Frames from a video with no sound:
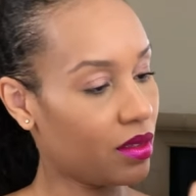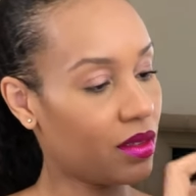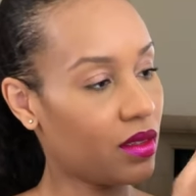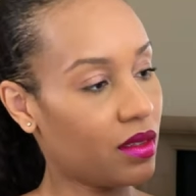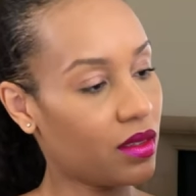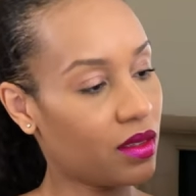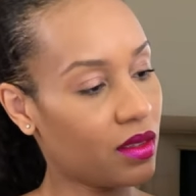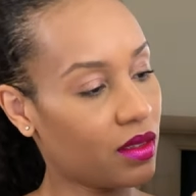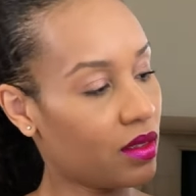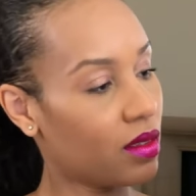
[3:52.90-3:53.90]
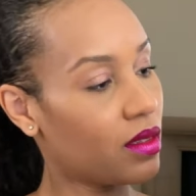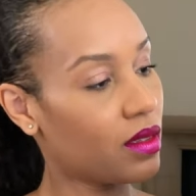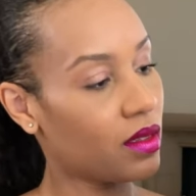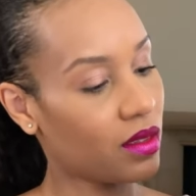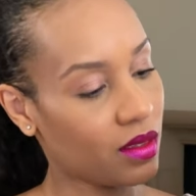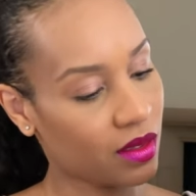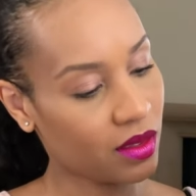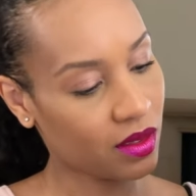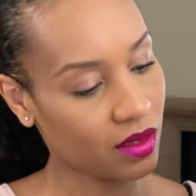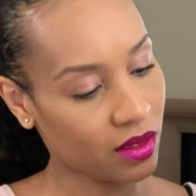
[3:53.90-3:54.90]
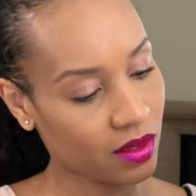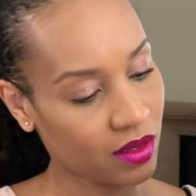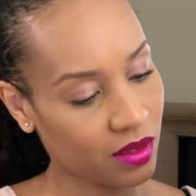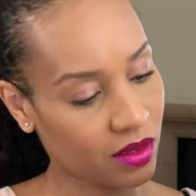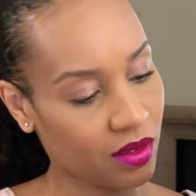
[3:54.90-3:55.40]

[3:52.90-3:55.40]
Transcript: No one is speaking in this clip.